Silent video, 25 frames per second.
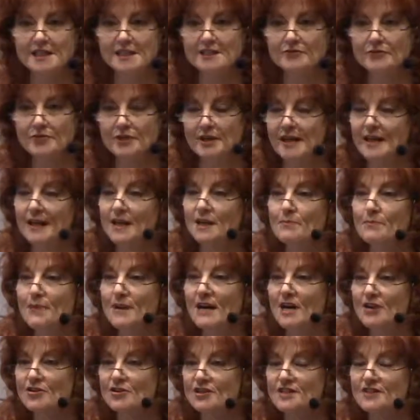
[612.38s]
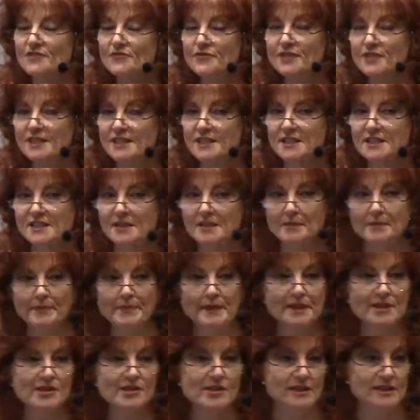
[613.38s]
different. It can be our different
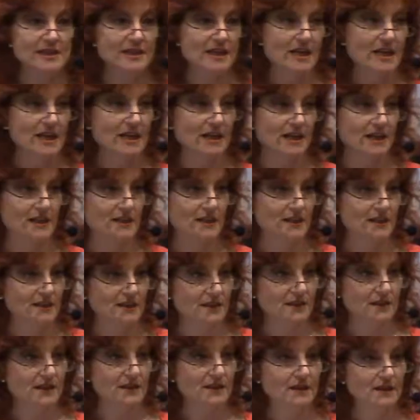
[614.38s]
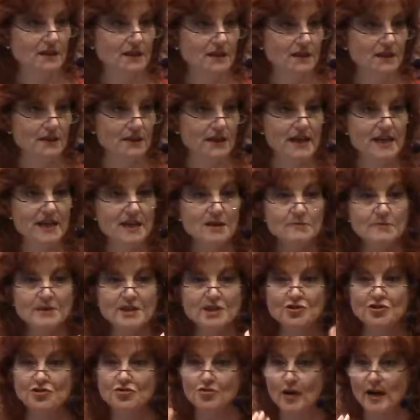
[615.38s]
opinions, can it? They can be
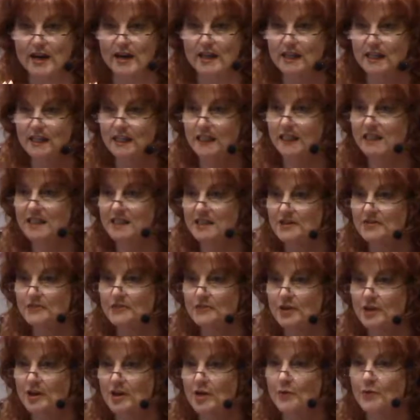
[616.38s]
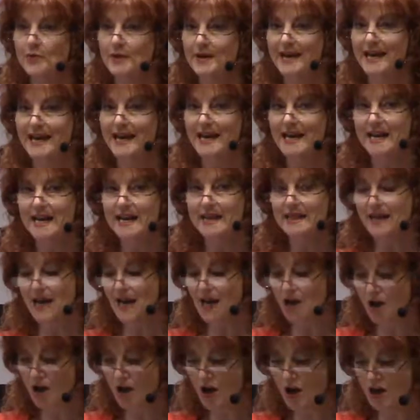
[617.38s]
strikingly different, creating
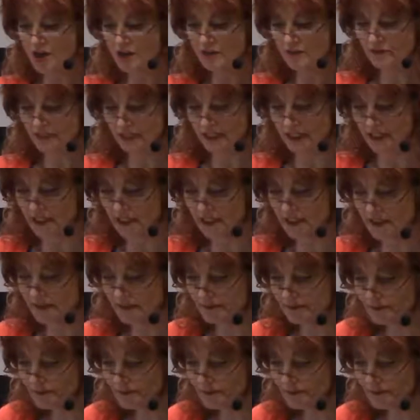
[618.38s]
that conflict.